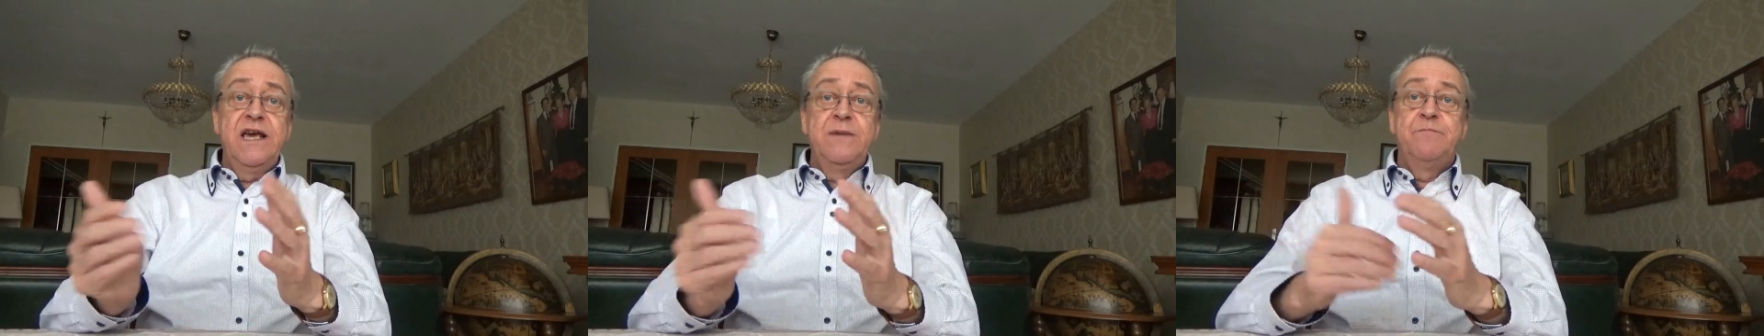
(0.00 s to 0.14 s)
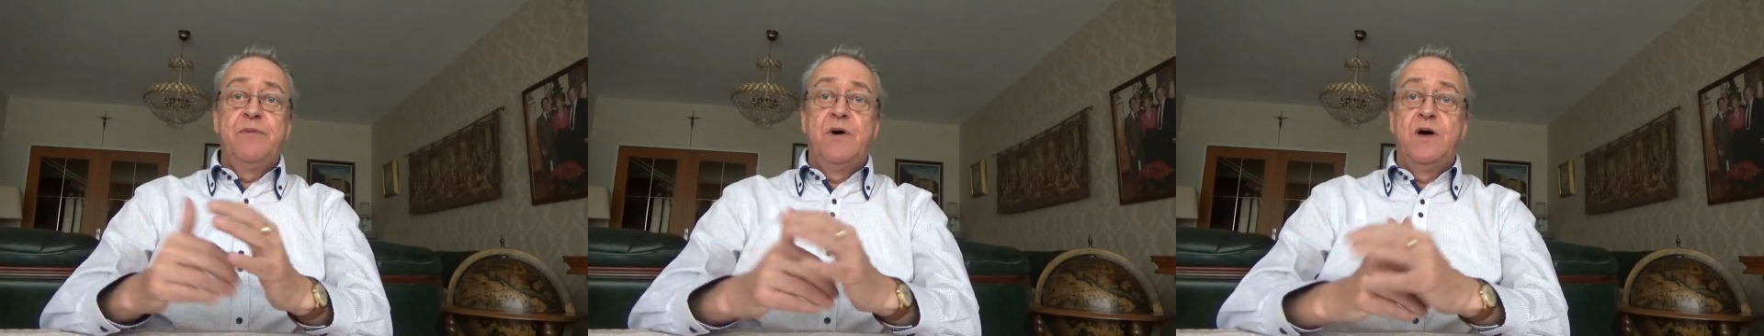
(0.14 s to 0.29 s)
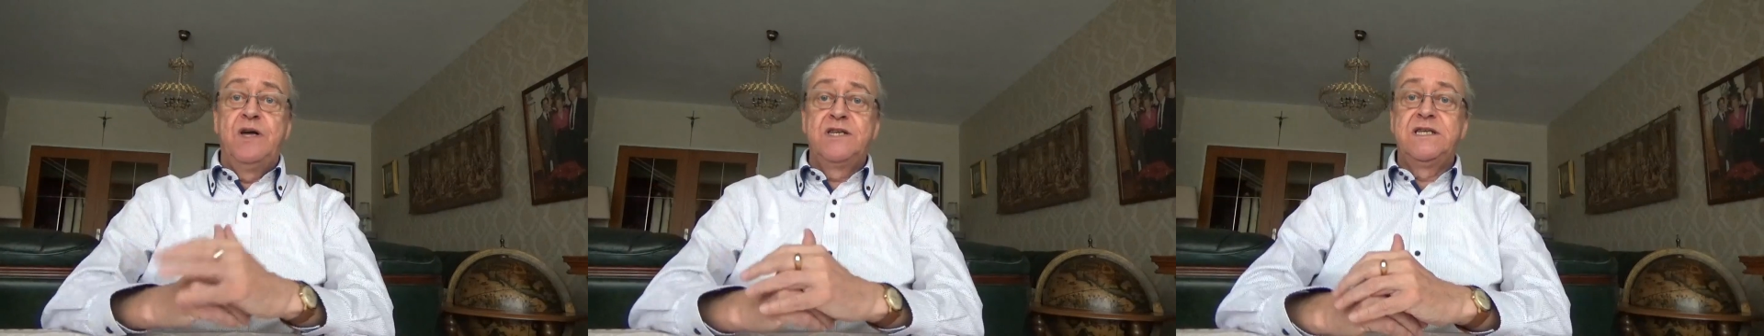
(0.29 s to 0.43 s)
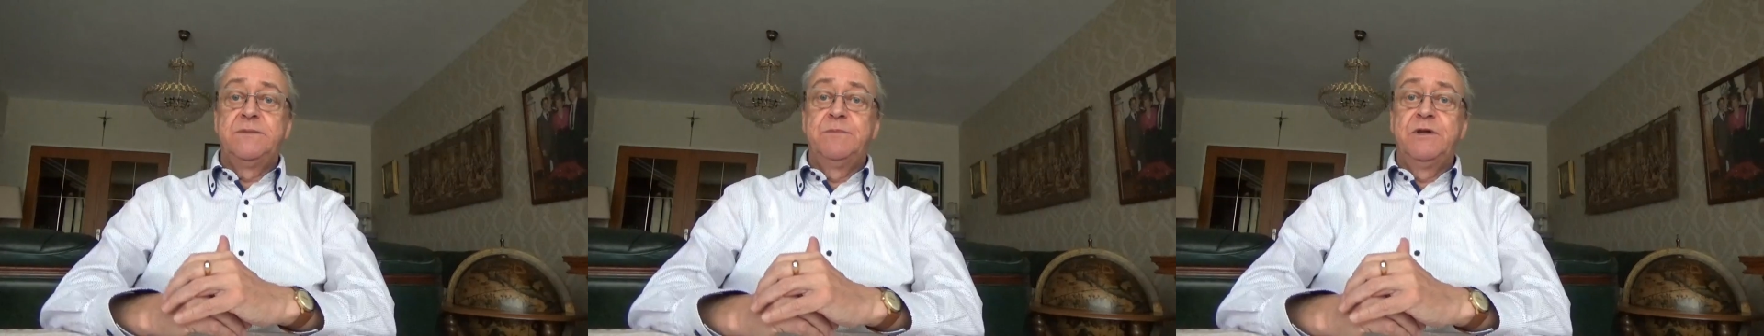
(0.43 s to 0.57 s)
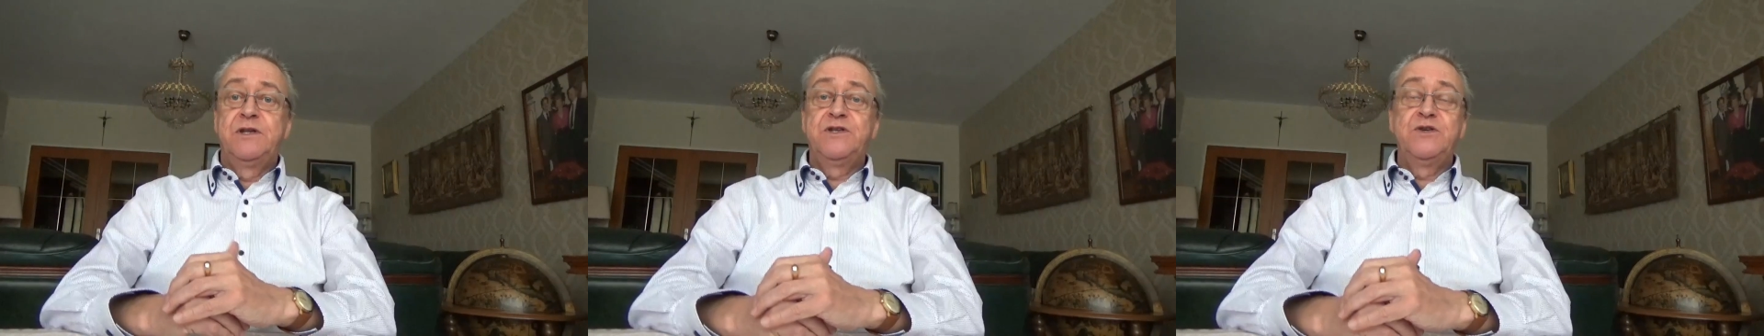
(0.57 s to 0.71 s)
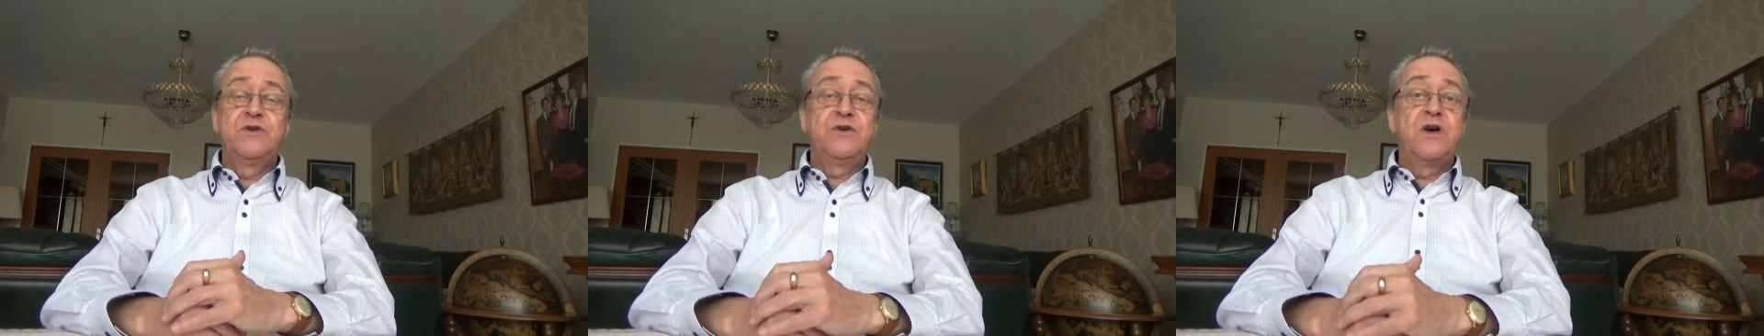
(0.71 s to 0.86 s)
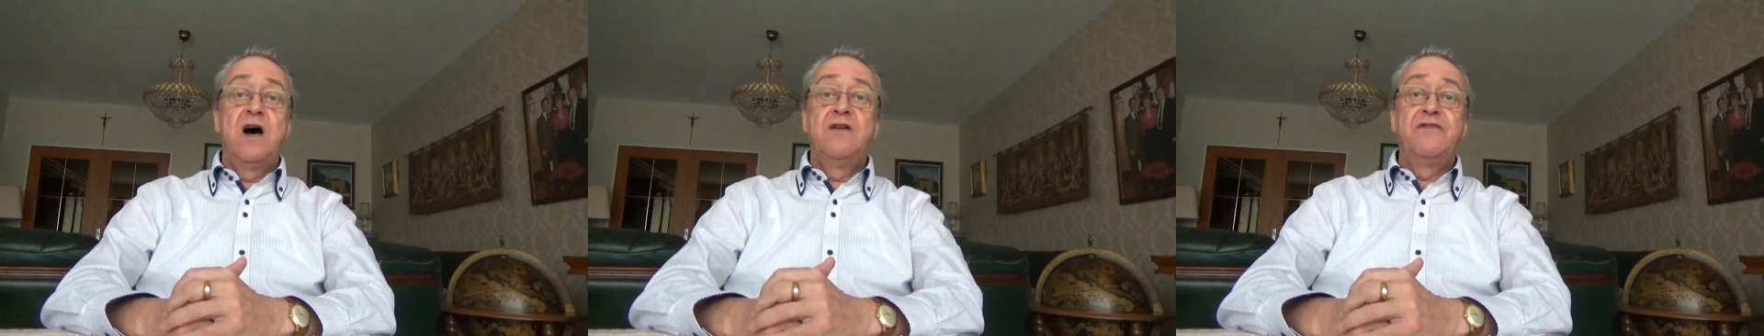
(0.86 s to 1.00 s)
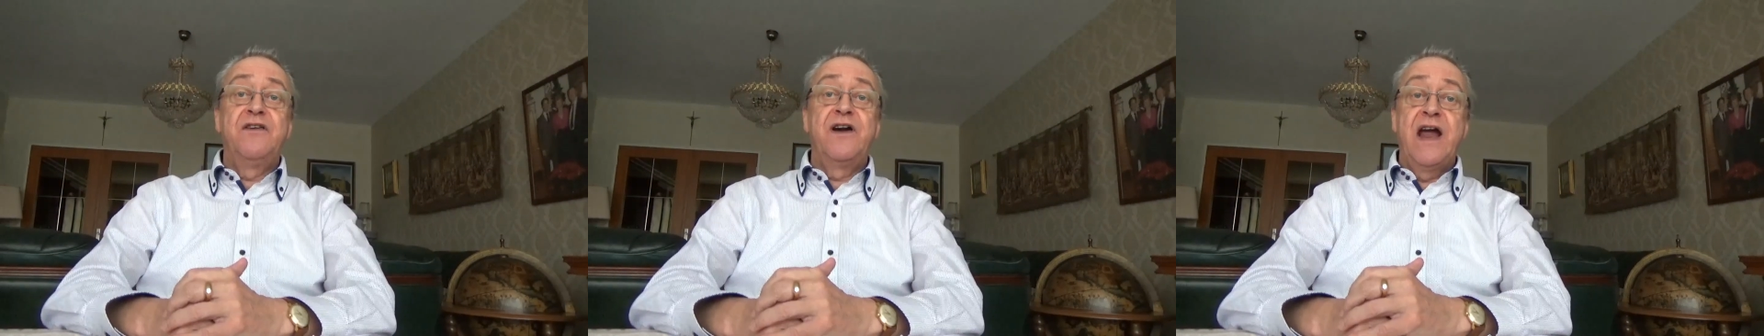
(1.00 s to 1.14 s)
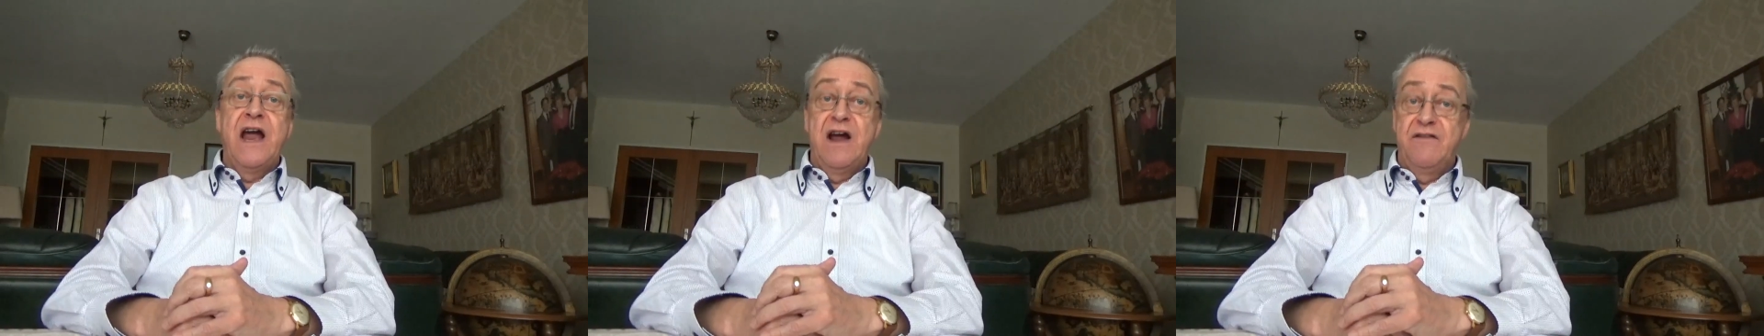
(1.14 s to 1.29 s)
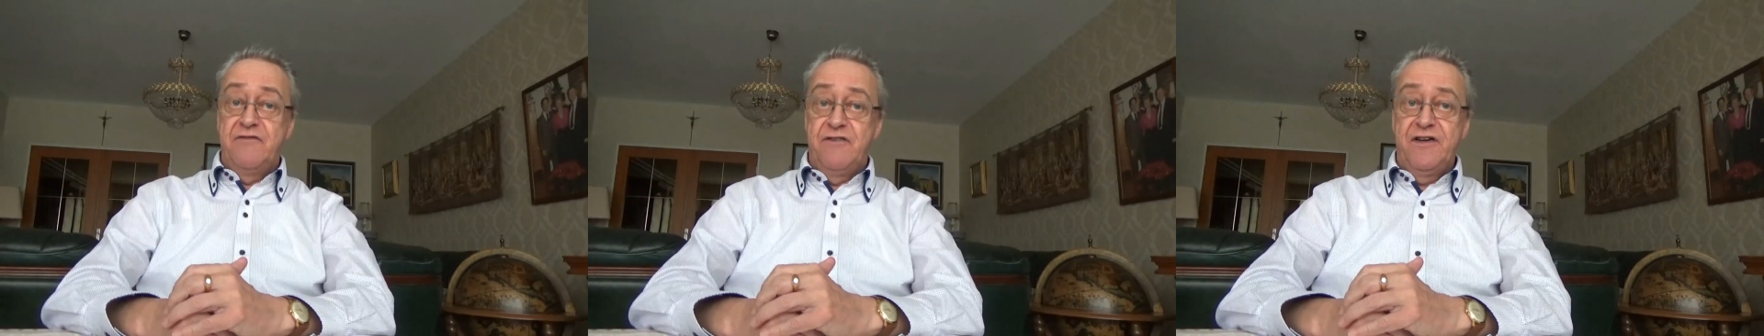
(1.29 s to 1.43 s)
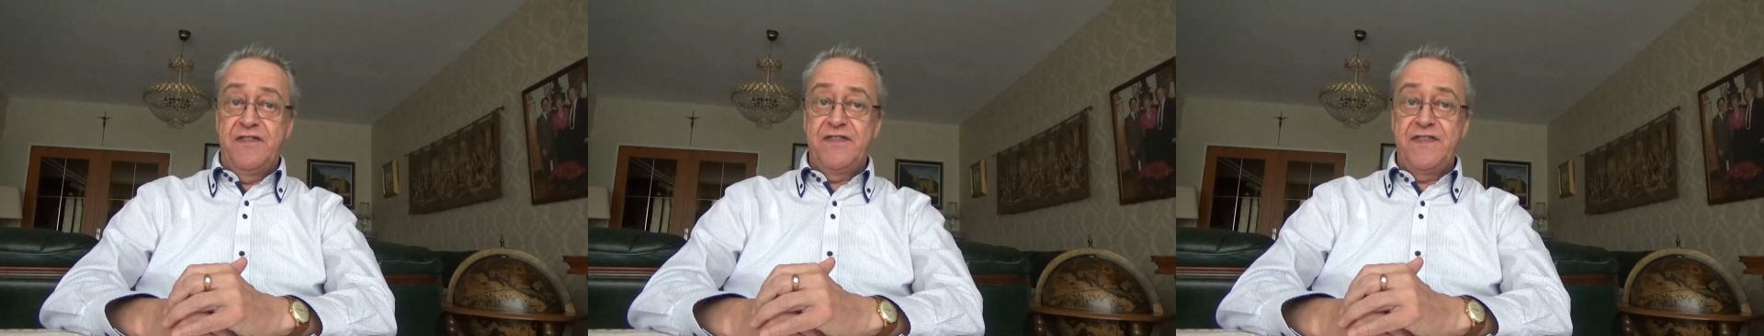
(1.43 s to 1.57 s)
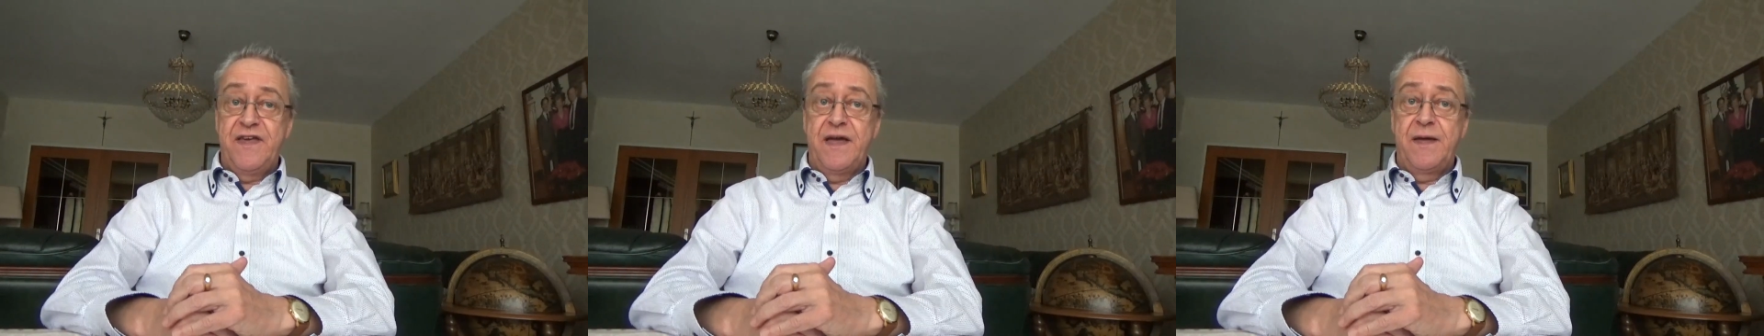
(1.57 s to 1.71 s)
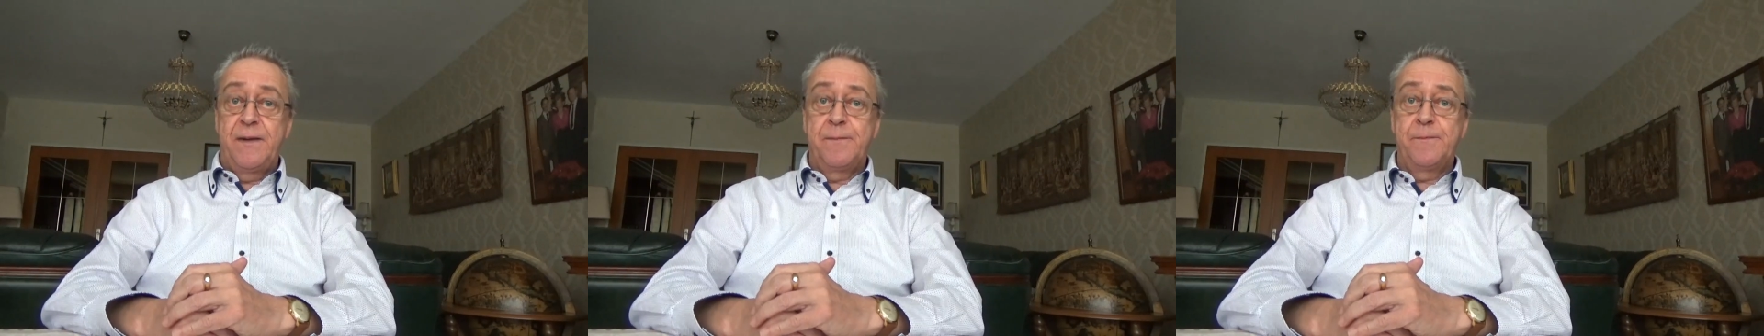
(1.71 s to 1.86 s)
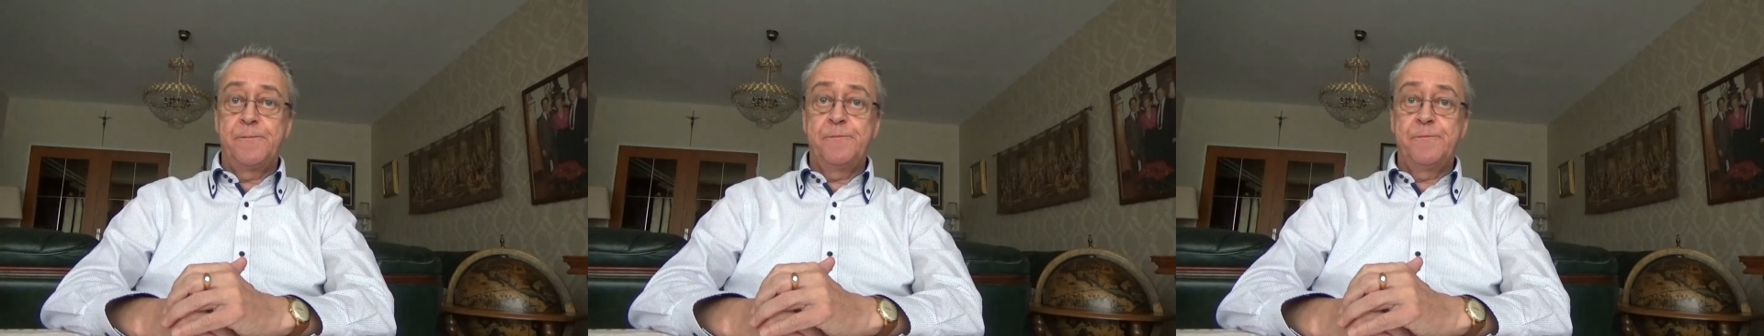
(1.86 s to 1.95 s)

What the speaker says: impossible to cover everything.